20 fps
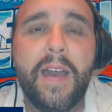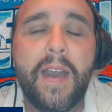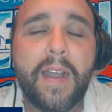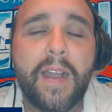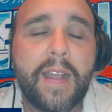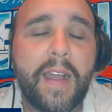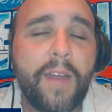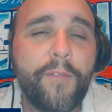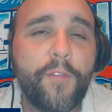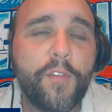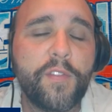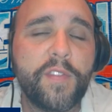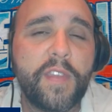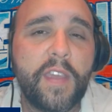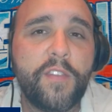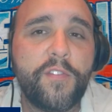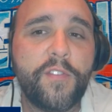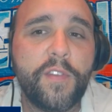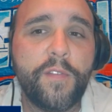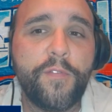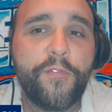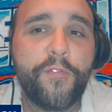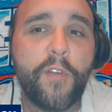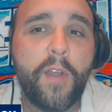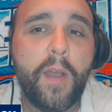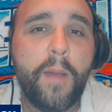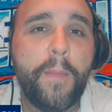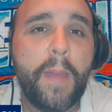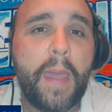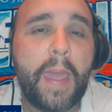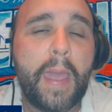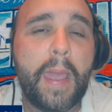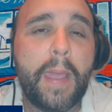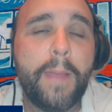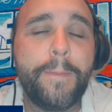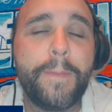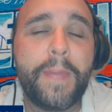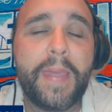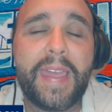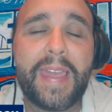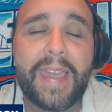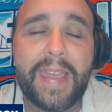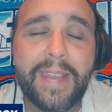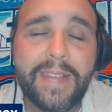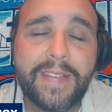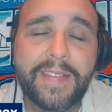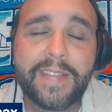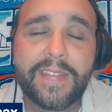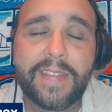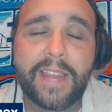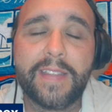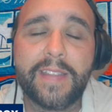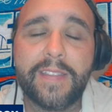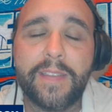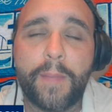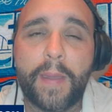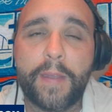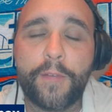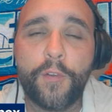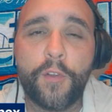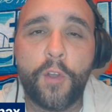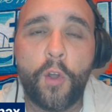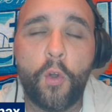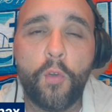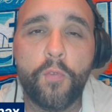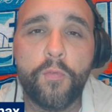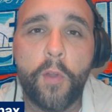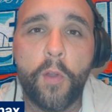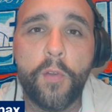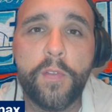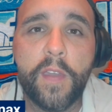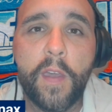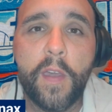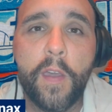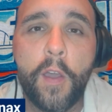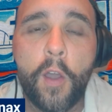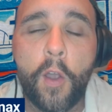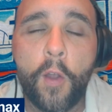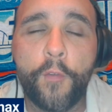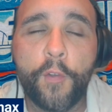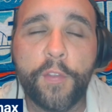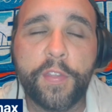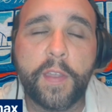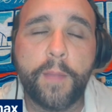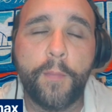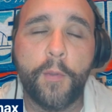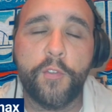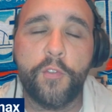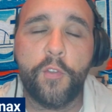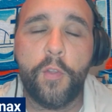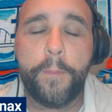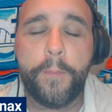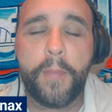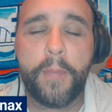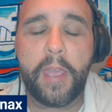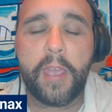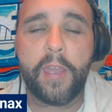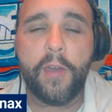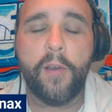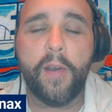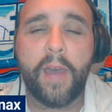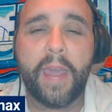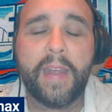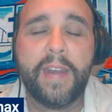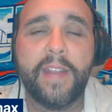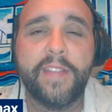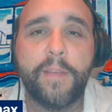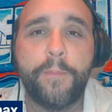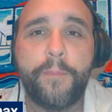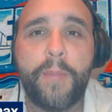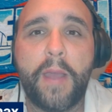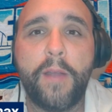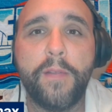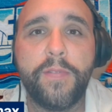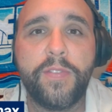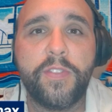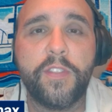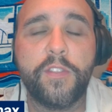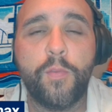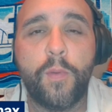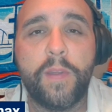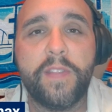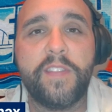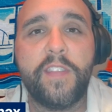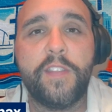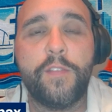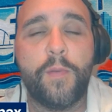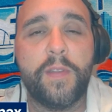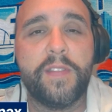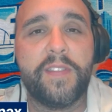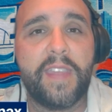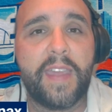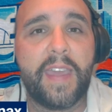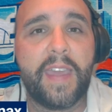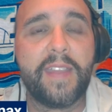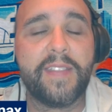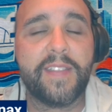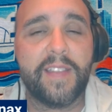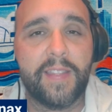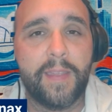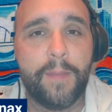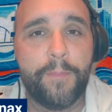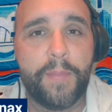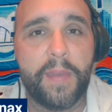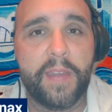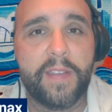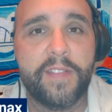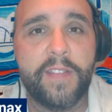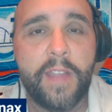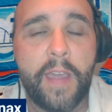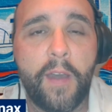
a conversation from a piece that DeMichael Cole wrote over at the Commercial Appeal, and it's about the 2028 Olympics.